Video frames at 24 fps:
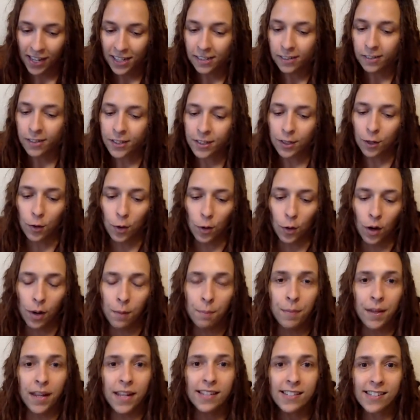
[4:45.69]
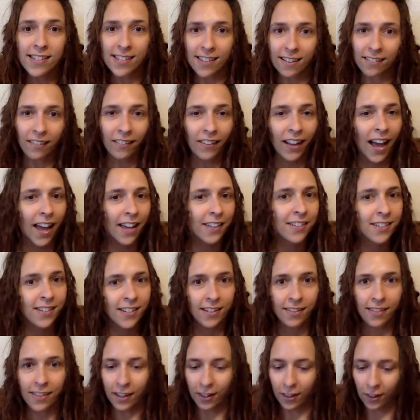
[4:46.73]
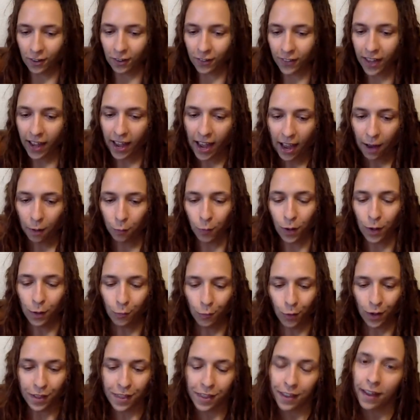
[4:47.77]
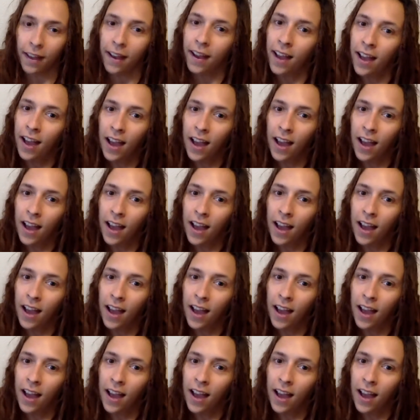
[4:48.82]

So me and Celeste, the girl that I went with,